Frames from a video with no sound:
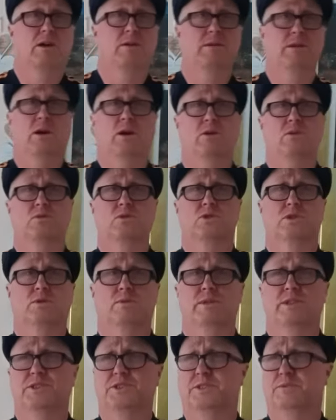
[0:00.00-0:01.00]
I, mean, I always
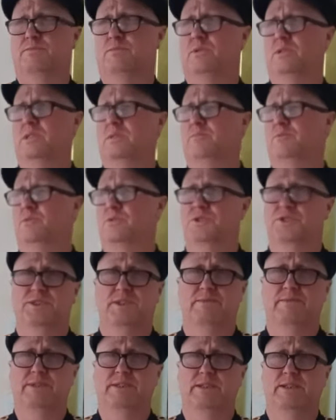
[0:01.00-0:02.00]
question why they put
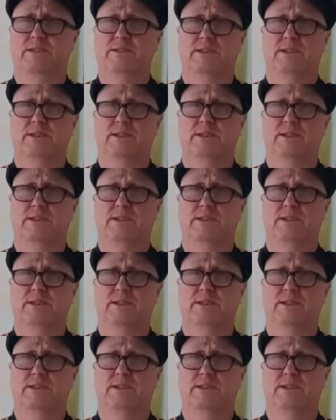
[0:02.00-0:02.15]
seaweed and